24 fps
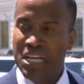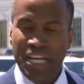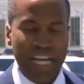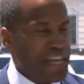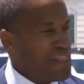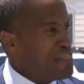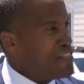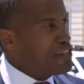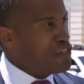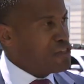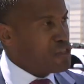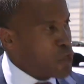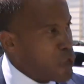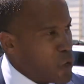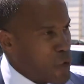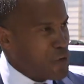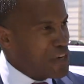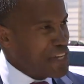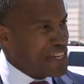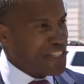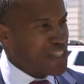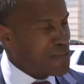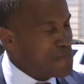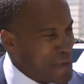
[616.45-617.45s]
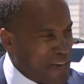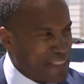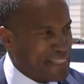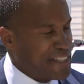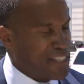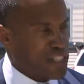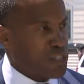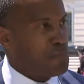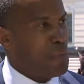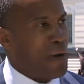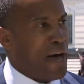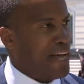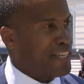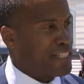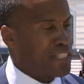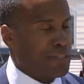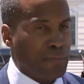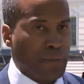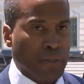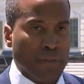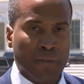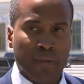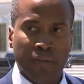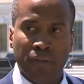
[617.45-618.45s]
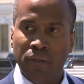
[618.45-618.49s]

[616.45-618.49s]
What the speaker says: in the dirtiest methods possible,